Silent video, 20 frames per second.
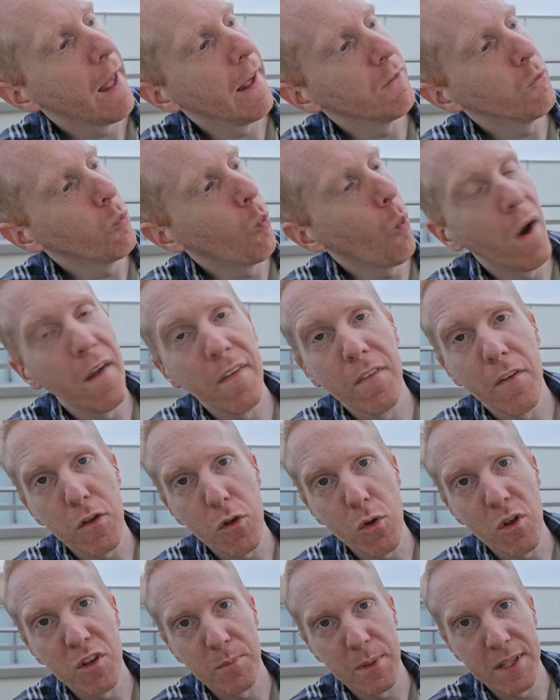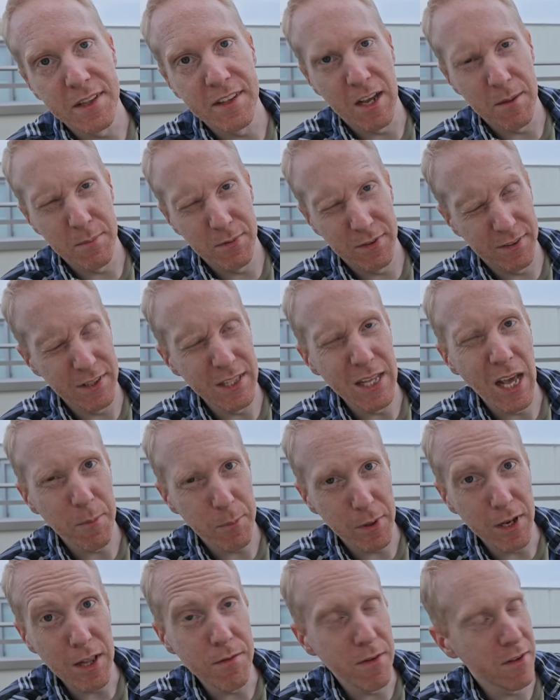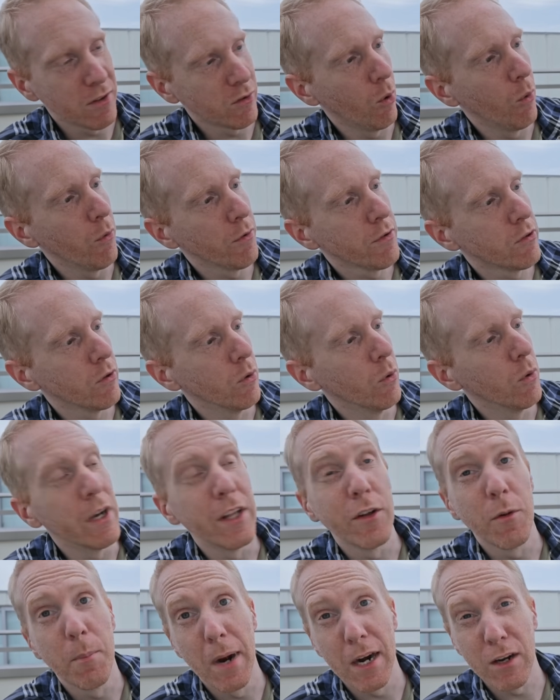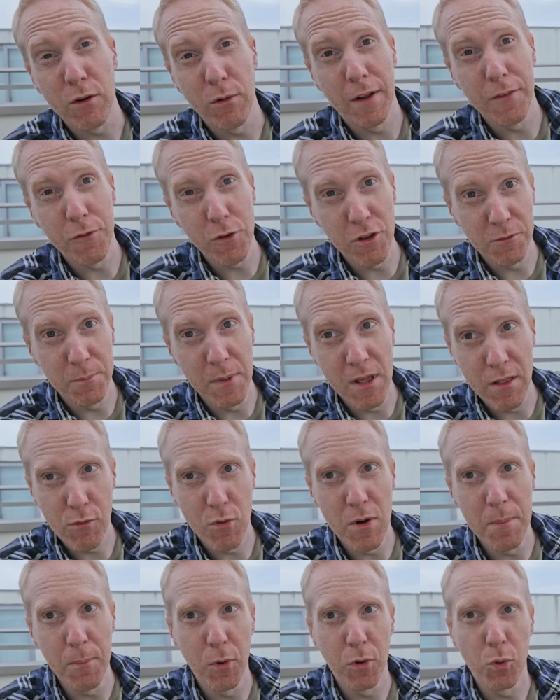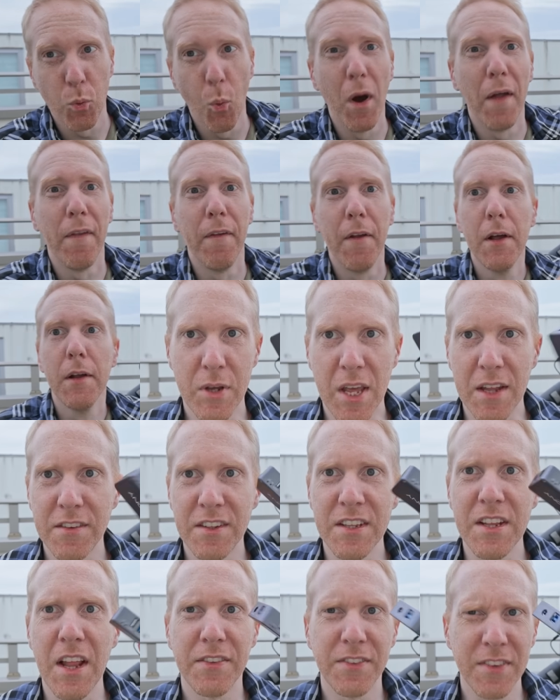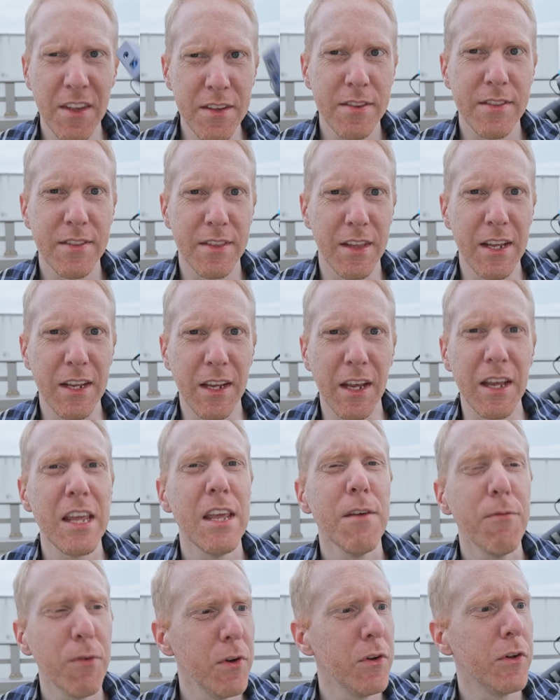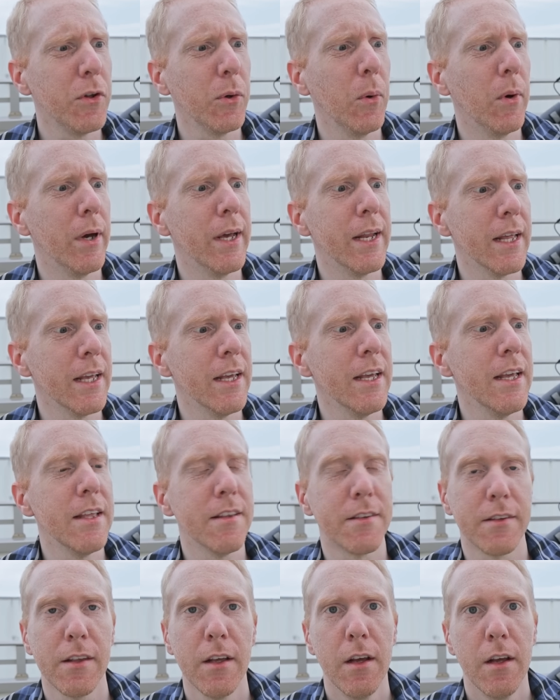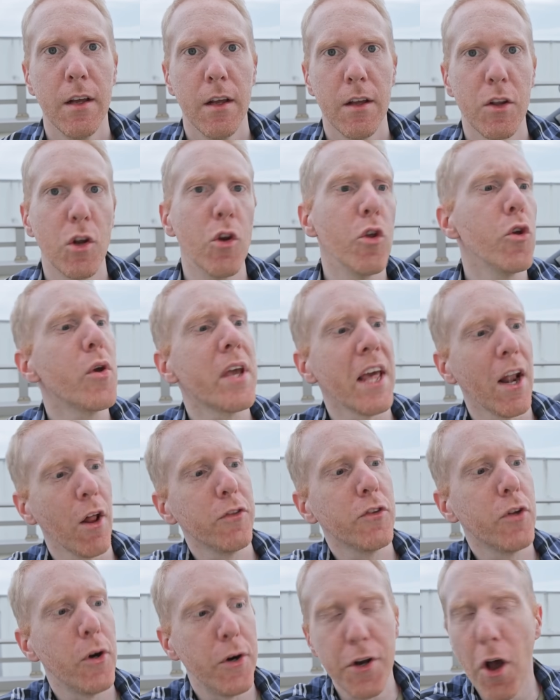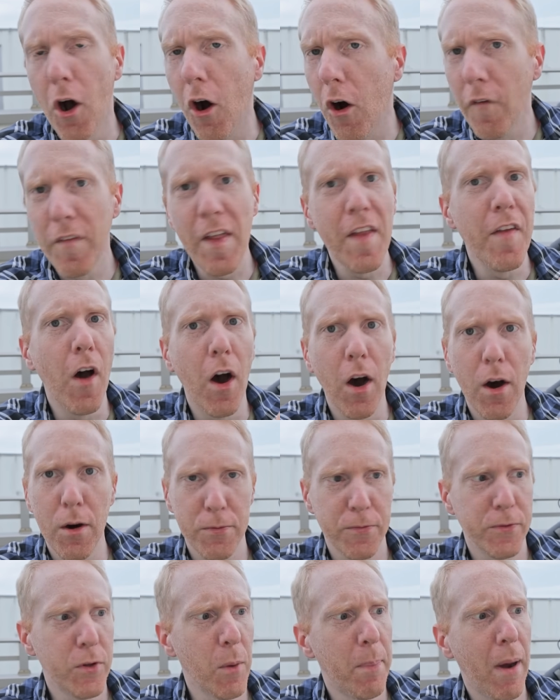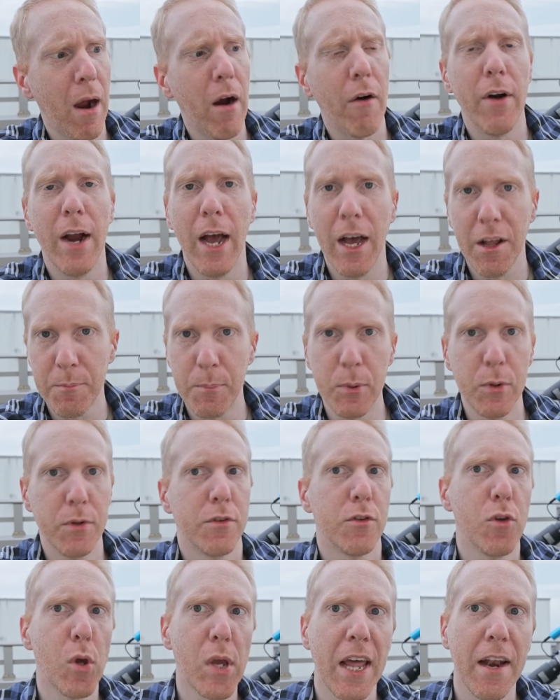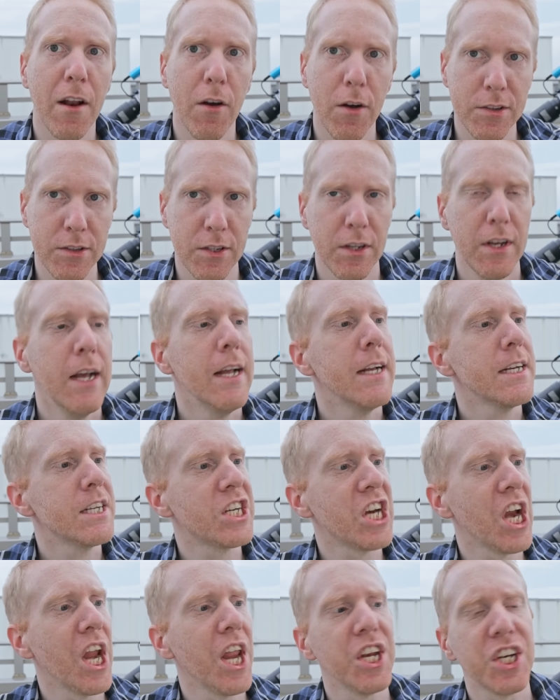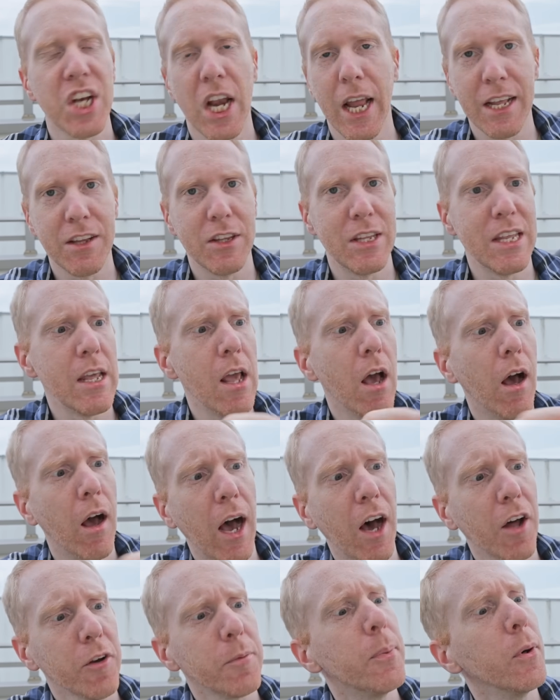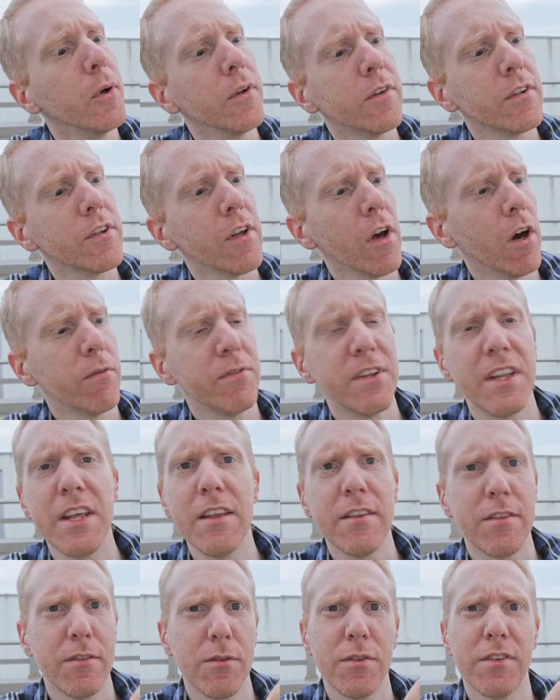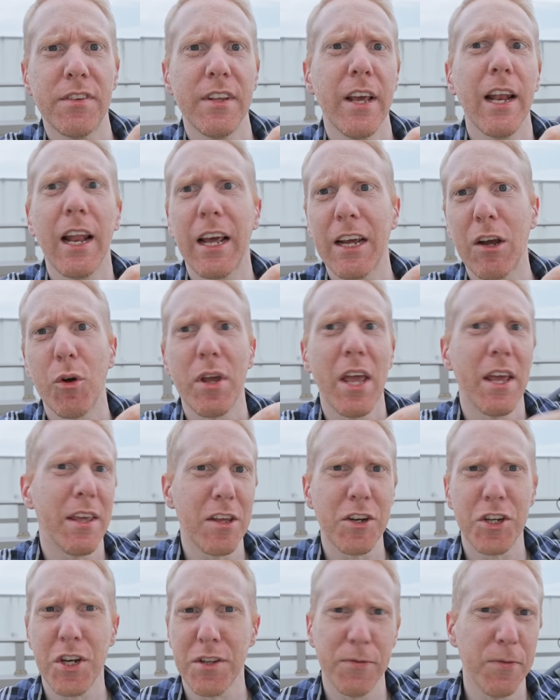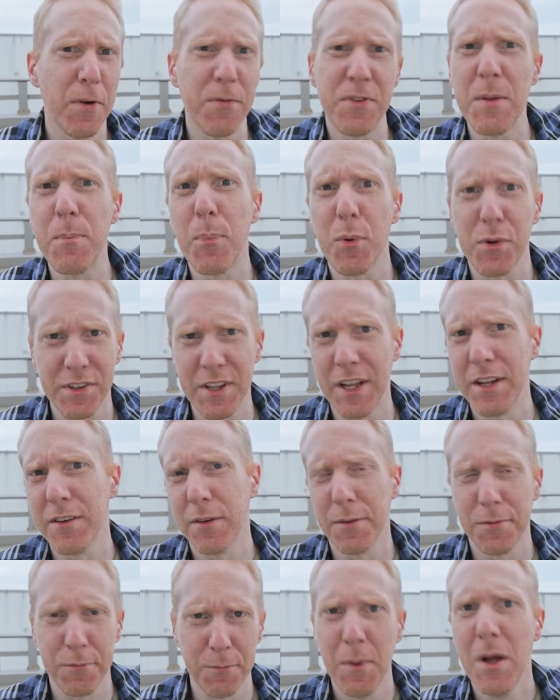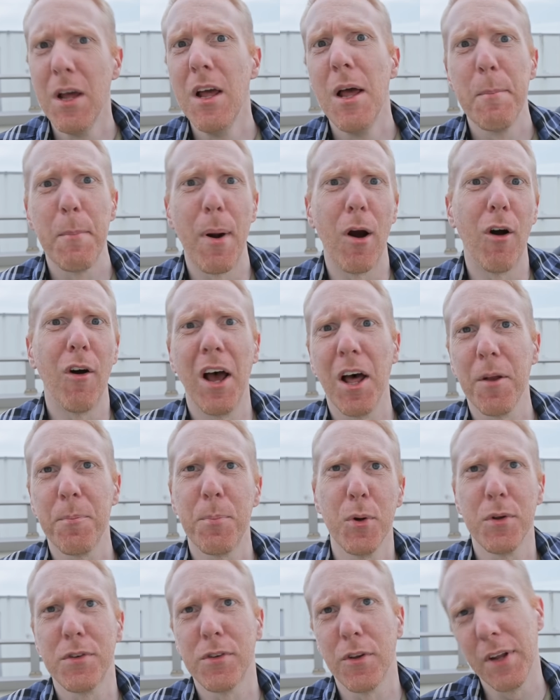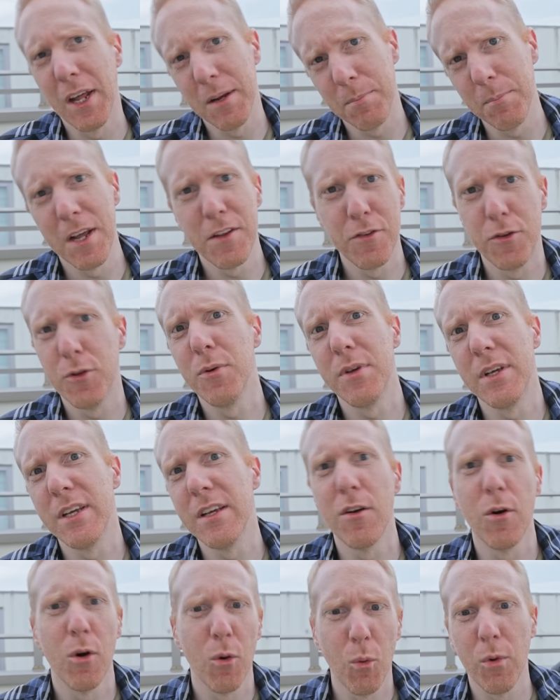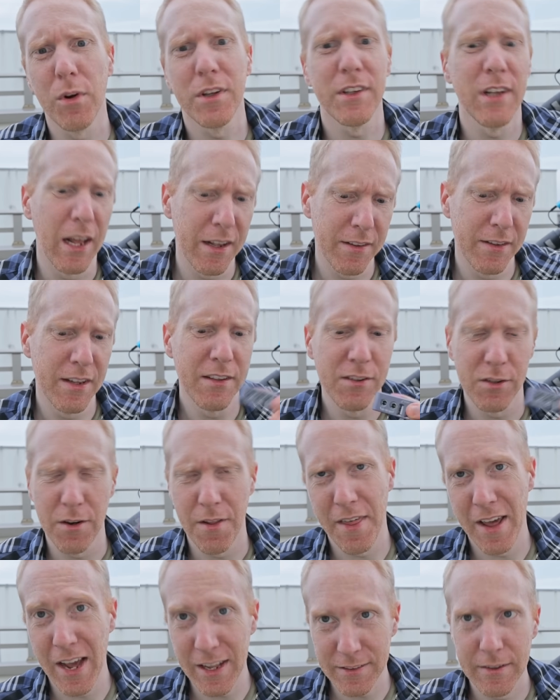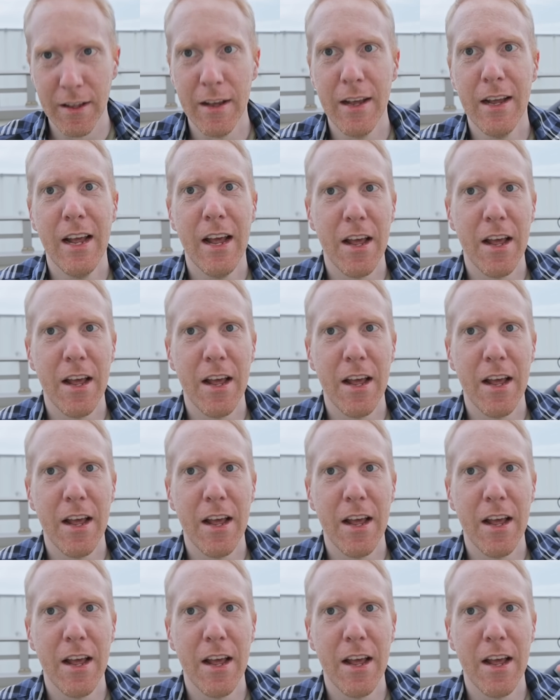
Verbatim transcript: and 1 USB Type-C, I believe is also in the background USB 3.1. So you can see that this thing, even though it is, you cannot turn on and off the power outputs. You cannot change like the output of these to say like, okay, just 50% of power output so that my dew heater works like this or that.